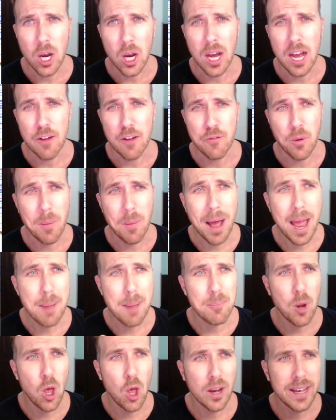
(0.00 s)
from
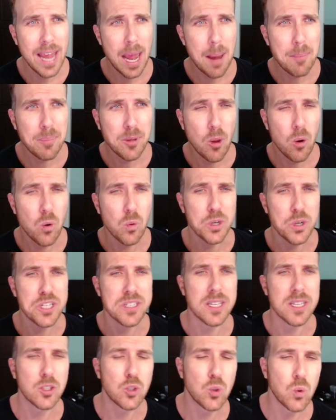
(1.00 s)
High Block Capital,
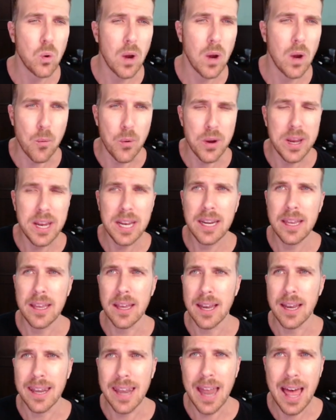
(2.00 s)
which is a tool I
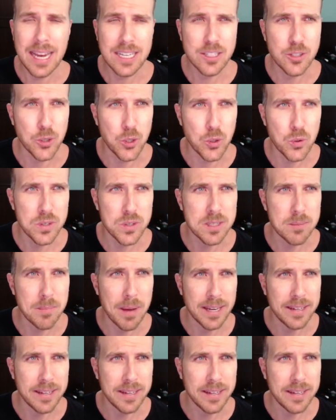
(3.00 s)
really like to use in my